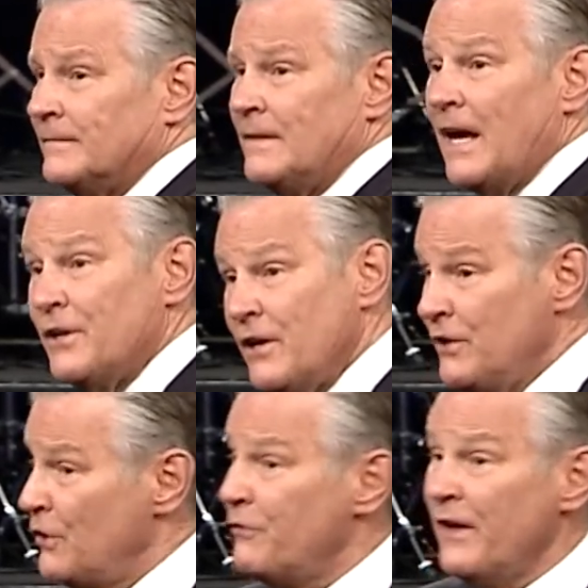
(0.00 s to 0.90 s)
Now,
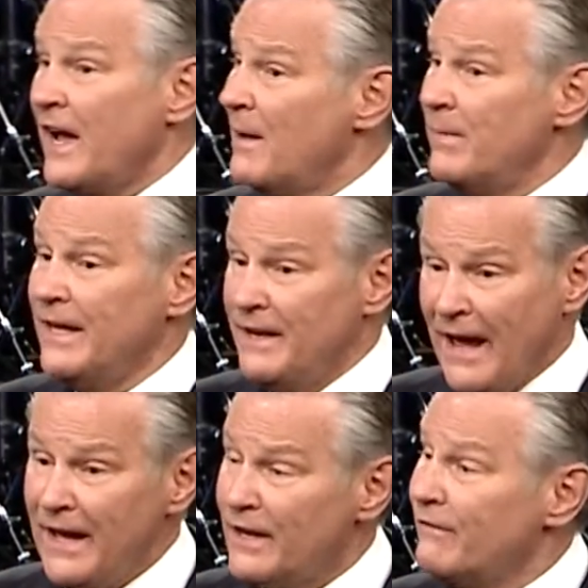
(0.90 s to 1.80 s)
you think I'm being
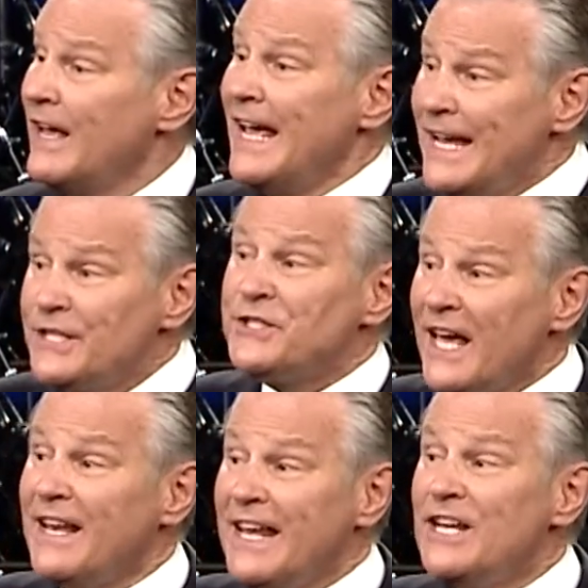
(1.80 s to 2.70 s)
negative. He
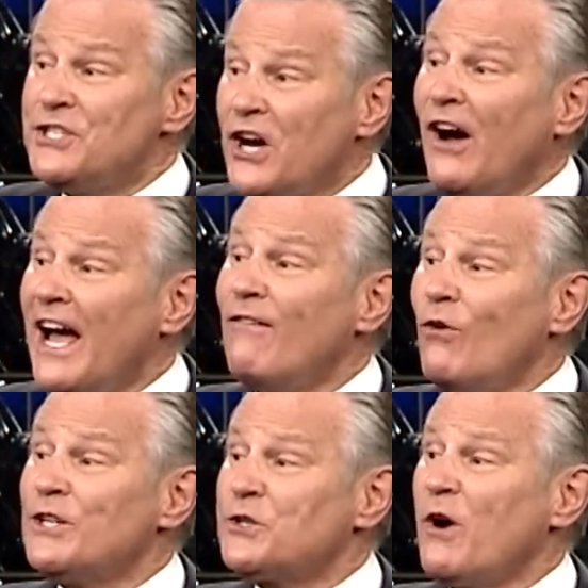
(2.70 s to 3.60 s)
said, he shall have
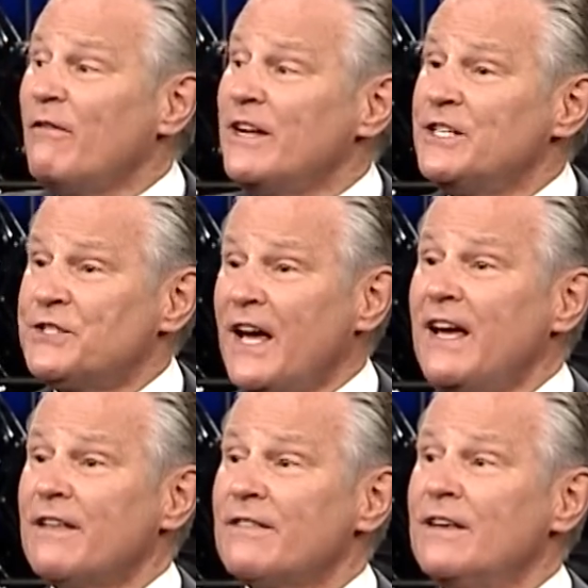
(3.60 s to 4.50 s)
whatsoever he
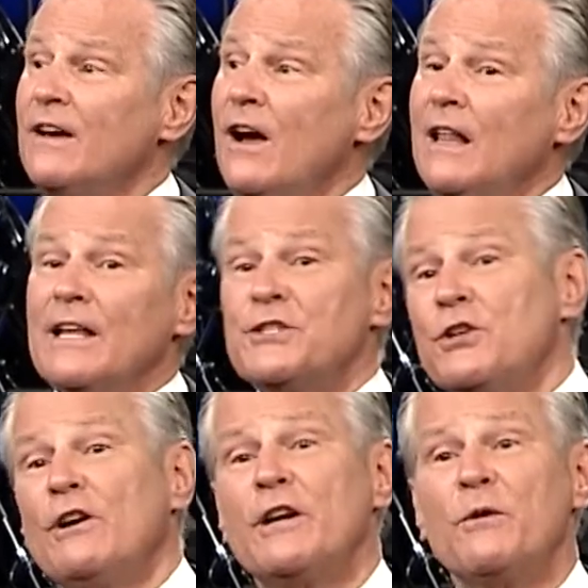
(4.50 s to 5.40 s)
saith. Let's
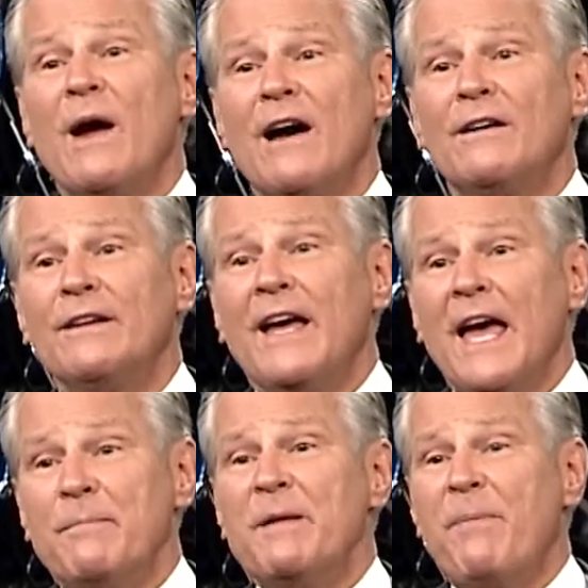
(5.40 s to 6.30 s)
turn it around
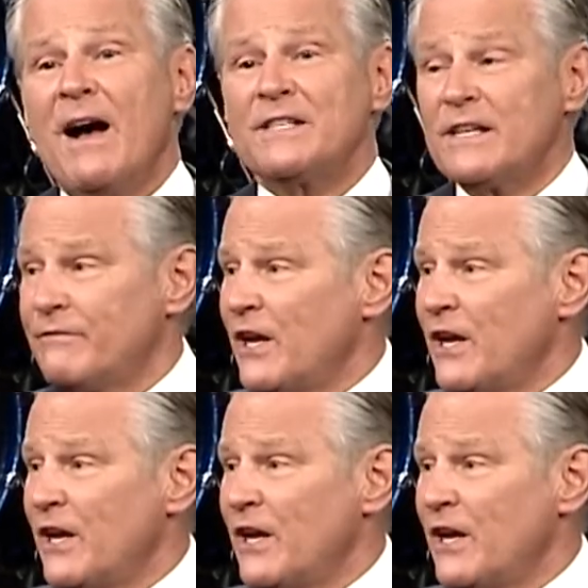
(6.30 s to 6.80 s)
and be positive.